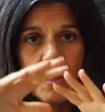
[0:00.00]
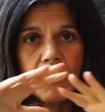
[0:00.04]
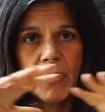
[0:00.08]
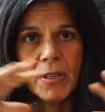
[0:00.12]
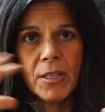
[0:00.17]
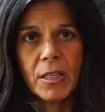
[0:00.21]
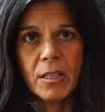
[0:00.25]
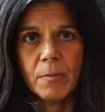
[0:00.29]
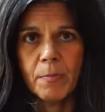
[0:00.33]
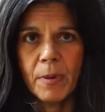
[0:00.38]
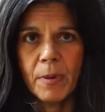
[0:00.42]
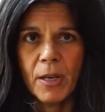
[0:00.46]

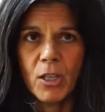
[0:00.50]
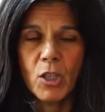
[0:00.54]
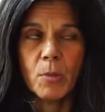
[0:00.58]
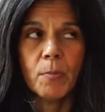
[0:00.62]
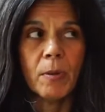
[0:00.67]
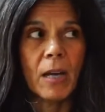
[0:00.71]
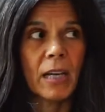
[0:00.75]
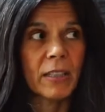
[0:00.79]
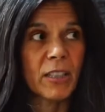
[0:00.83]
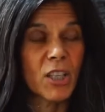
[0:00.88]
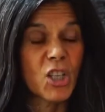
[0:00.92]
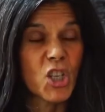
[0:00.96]
Now, this is
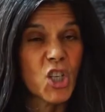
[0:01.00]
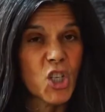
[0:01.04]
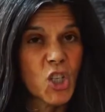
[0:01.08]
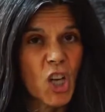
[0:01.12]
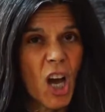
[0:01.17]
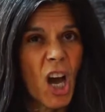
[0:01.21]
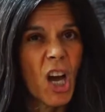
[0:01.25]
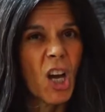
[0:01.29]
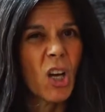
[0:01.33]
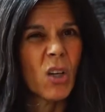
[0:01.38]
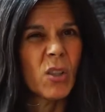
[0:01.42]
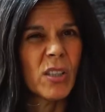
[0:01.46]
pitch black. The
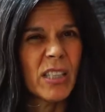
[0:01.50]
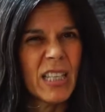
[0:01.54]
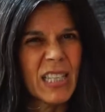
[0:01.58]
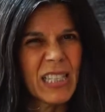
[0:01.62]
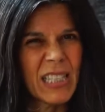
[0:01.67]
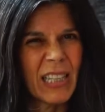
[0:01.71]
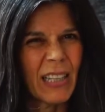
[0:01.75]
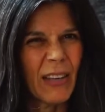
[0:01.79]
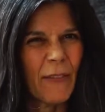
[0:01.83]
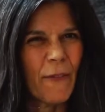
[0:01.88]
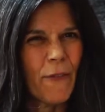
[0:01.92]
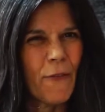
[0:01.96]
jungle
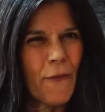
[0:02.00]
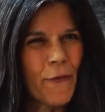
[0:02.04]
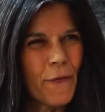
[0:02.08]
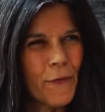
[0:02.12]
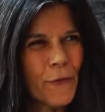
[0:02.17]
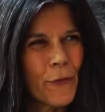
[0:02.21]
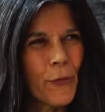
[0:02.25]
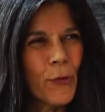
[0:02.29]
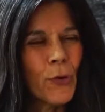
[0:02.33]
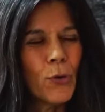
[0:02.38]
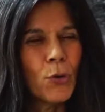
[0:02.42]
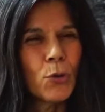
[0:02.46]
is like
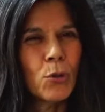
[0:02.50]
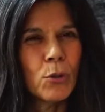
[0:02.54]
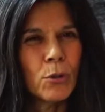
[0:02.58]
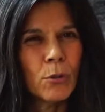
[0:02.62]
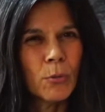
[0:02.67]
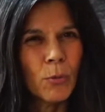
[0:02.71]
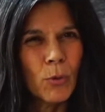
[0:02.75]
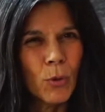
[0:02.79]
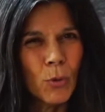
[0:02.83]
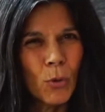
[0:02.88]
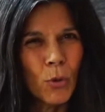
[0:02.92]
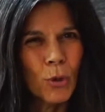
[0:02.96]

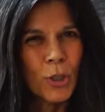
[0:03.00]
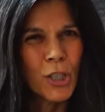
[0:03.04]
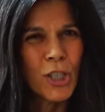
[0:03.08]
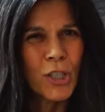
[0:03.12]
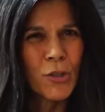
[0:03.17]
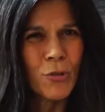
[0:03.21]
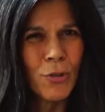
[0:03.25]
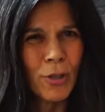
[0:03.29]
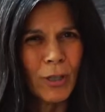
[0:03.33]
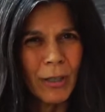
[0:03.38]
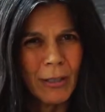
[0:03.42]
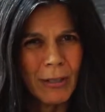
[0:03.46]
full
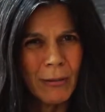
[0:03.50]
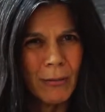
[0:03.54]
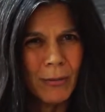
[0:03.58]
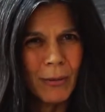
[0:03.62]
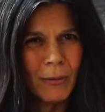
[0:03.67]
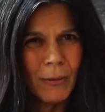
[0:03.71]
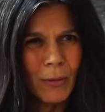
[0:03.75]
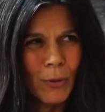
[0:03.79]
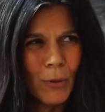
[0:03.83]
orchestra